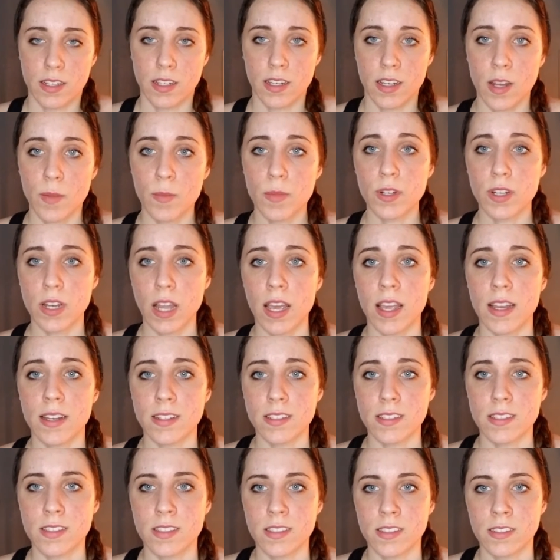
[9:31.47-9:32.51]
Number 9
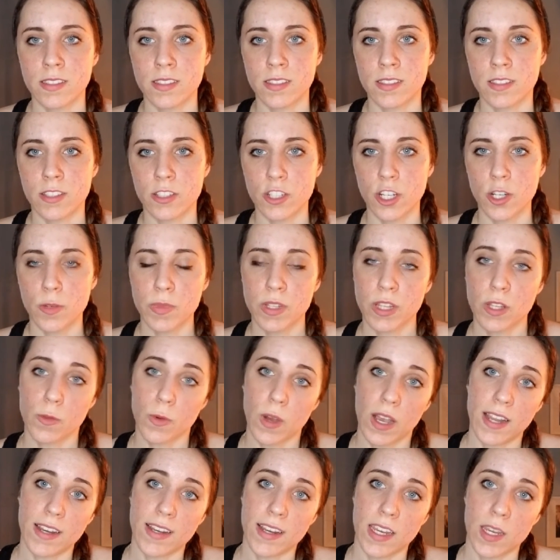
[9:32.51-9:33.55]
is to determine the
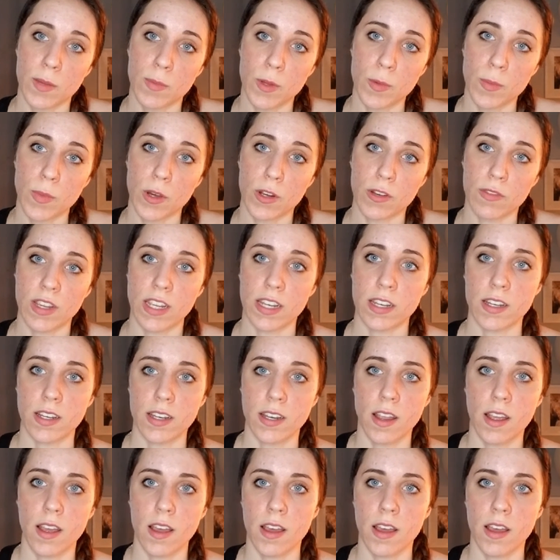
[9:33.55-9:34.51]
why to keep you motivated.